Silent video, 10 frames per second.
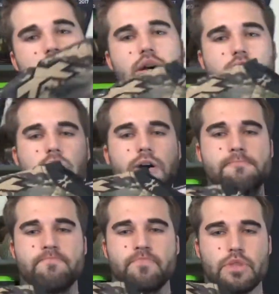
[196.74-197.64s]

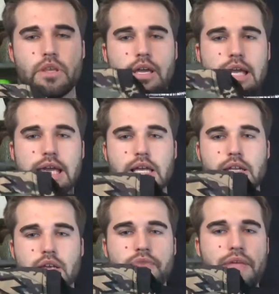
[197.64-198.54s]

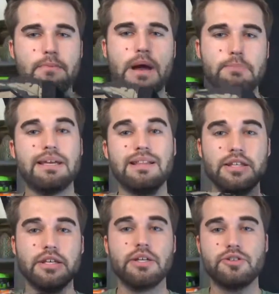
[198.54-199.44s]
and that might be a
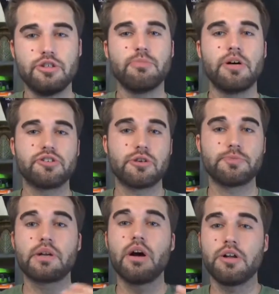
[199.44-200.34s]
little too much in
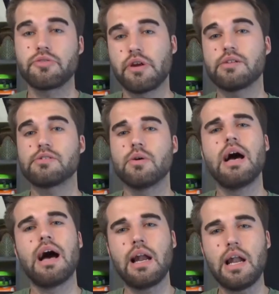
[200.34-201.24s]
terms of contrast. So
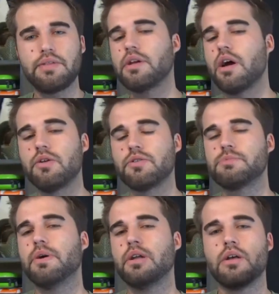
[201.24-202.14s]
I like the colors,
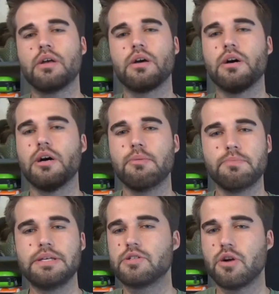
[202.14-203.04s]
but
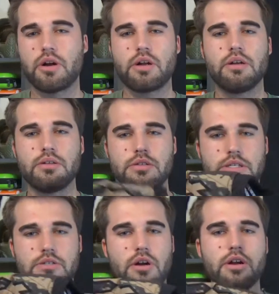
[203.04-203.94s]
these
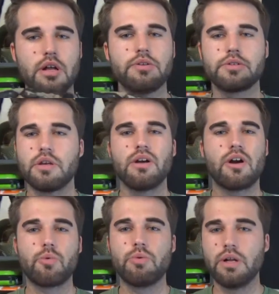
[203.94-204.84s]
dark colors
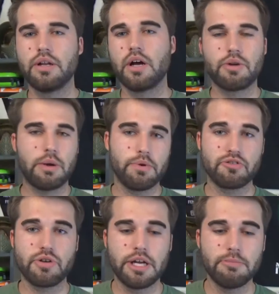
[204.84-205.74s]
are really not great when you're
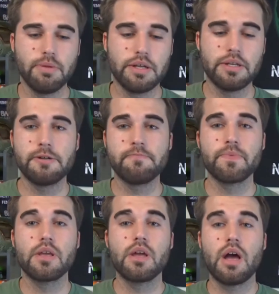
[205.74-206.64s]
trying to blend in.
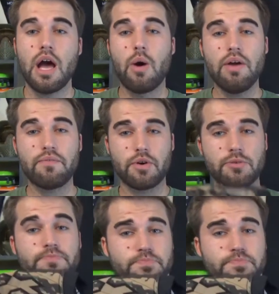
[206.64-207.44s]
However,